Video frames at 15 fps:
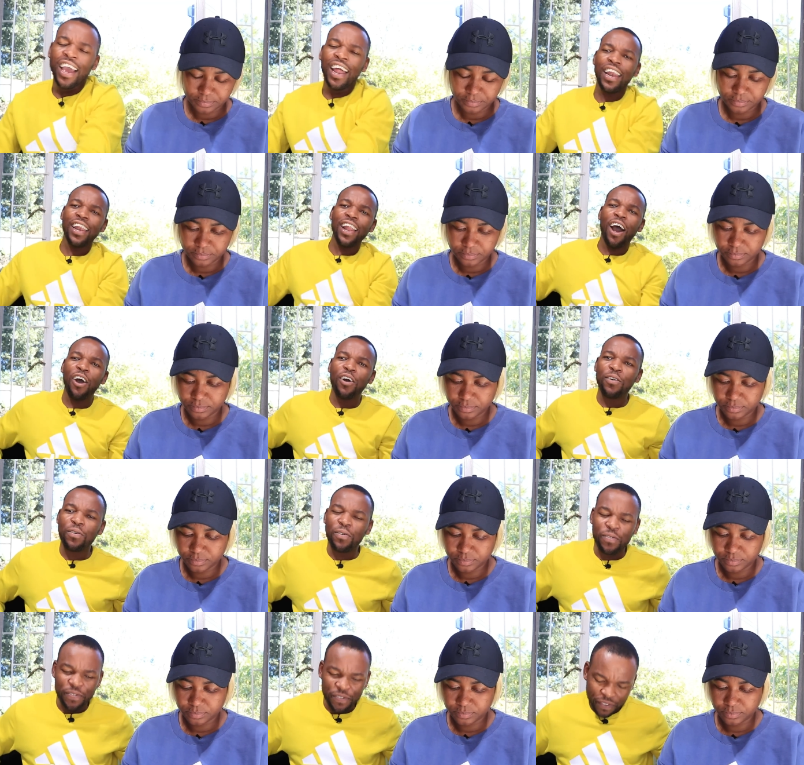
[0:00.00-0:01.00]

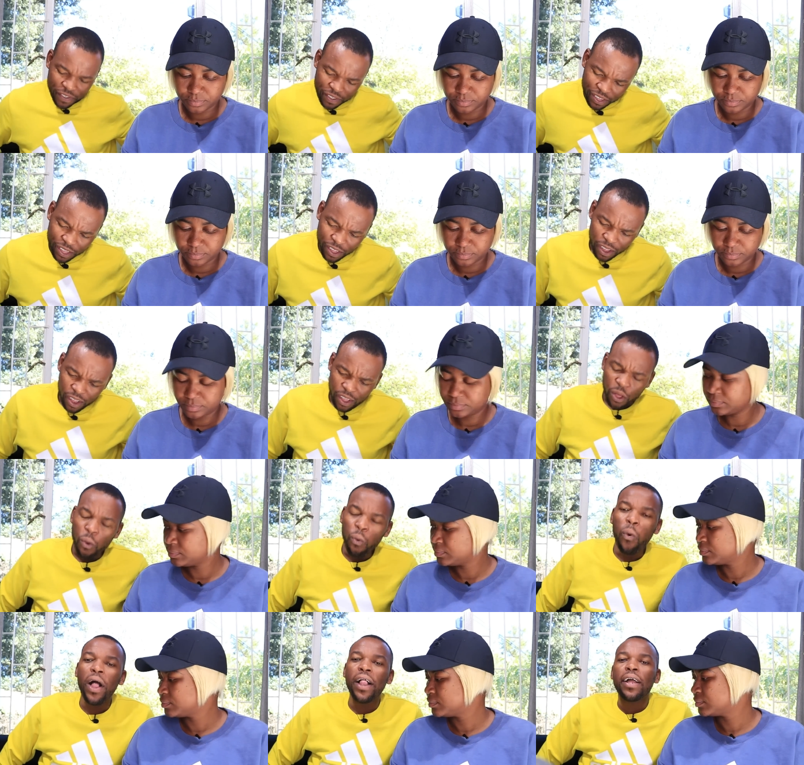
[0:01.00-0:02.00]
Speaker 1: Hello,
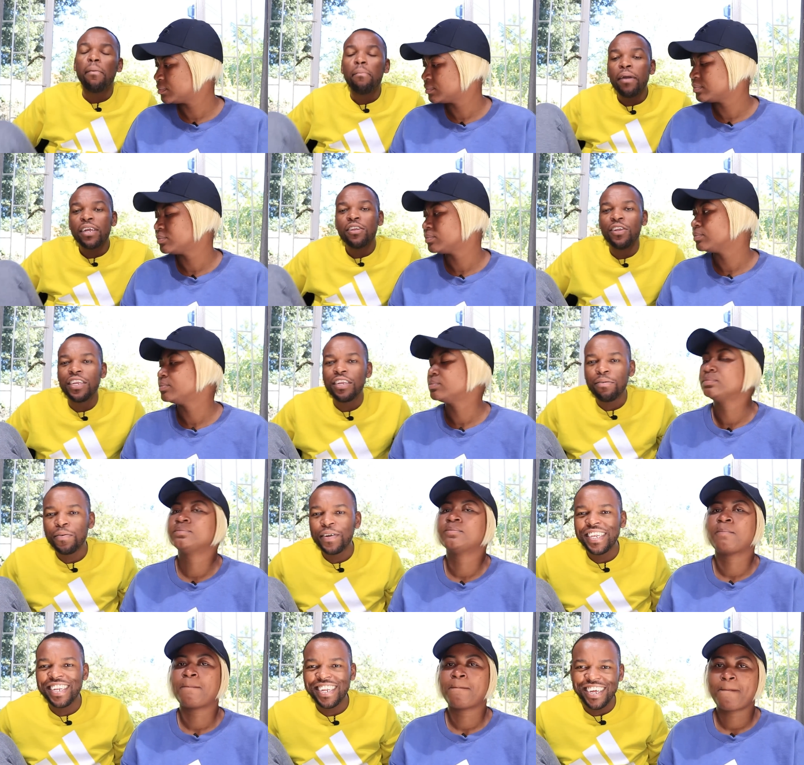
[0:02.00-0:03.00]
welcome back to
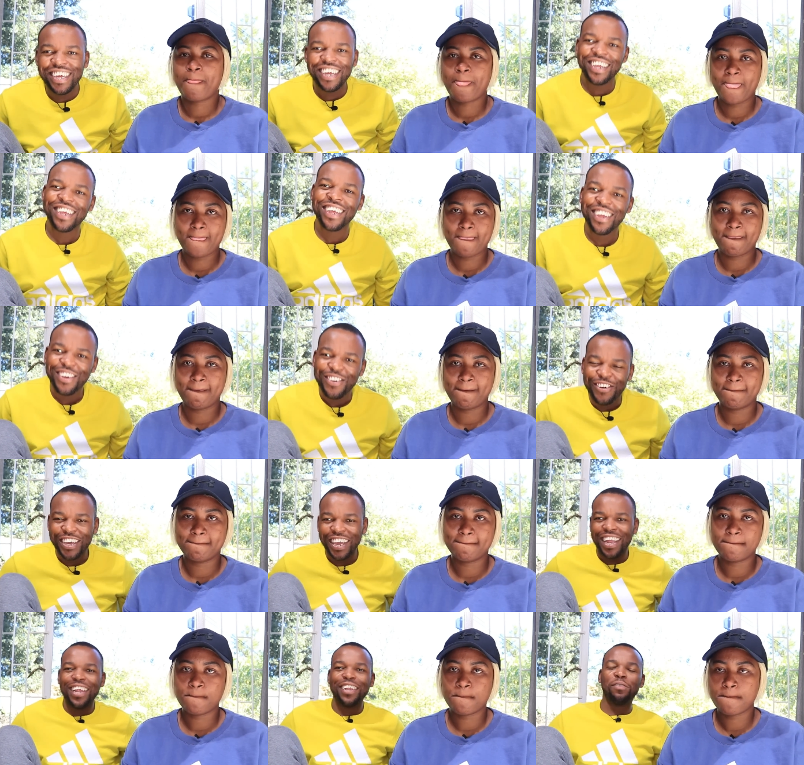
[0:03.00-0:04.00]
Ndivhu T.
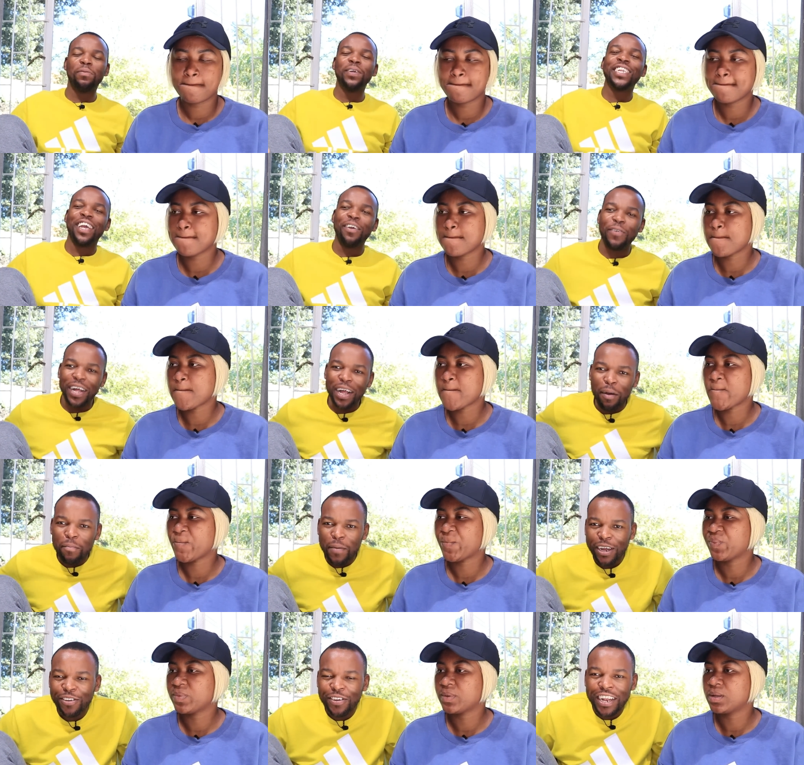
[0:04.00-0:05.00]
Okay, let me say welcome
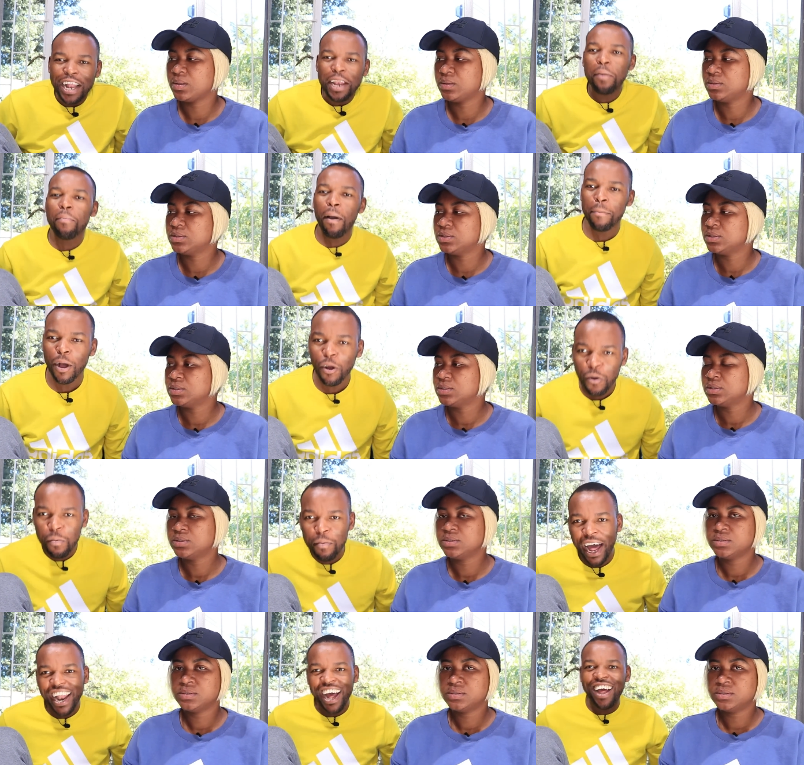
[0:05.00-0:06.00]
back to Nandipha
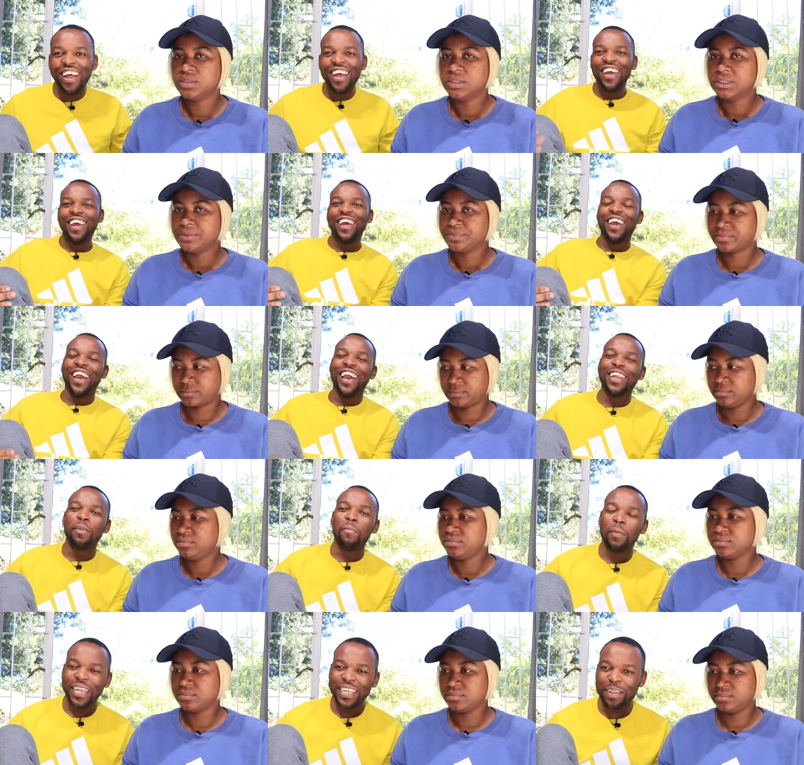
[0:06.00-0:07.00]
Magudumane
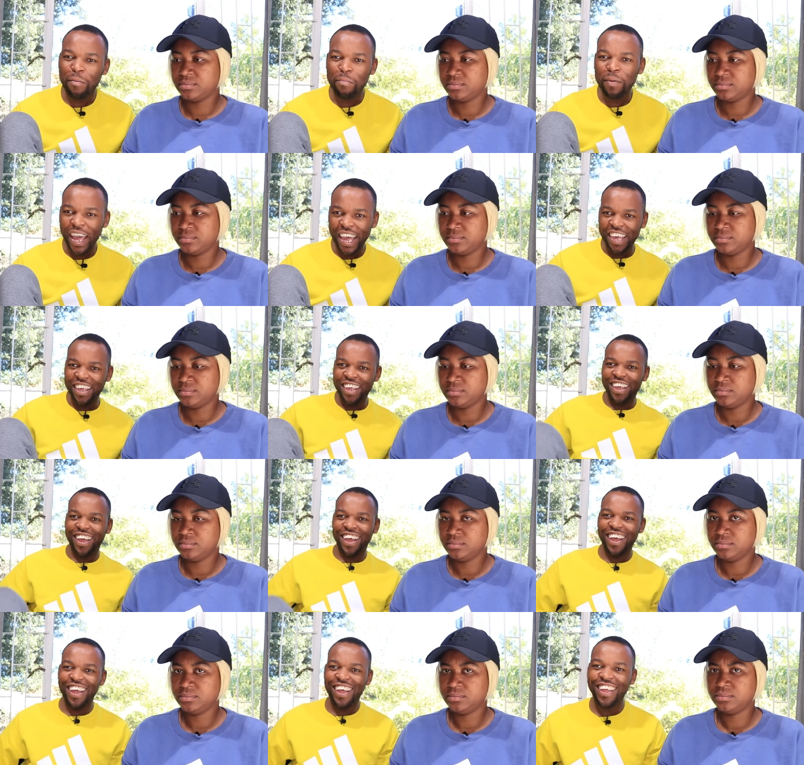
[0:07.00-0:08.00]
and Pastor Bae.
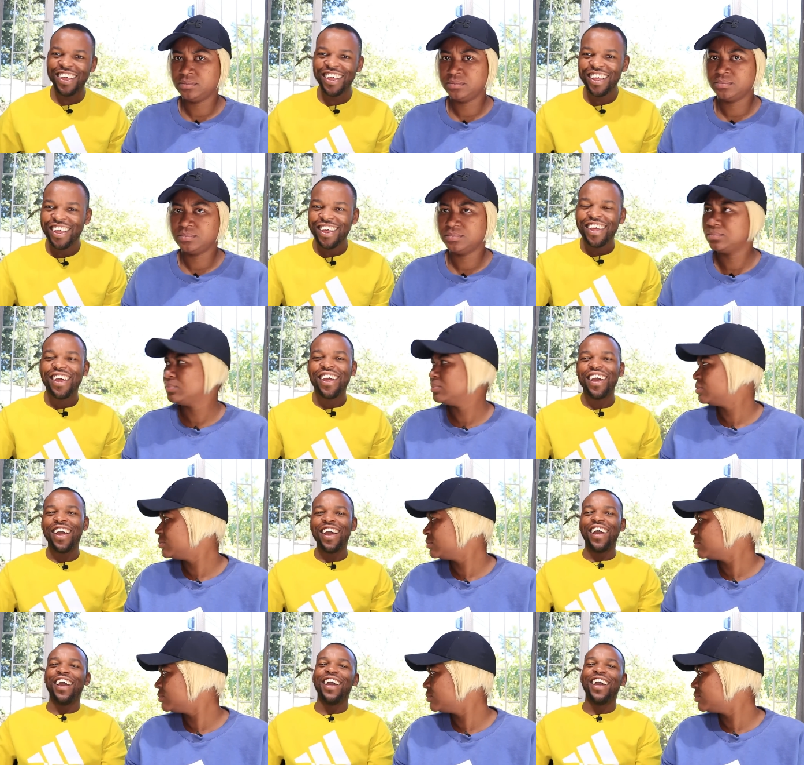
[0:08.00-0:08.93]
Huh? Uh,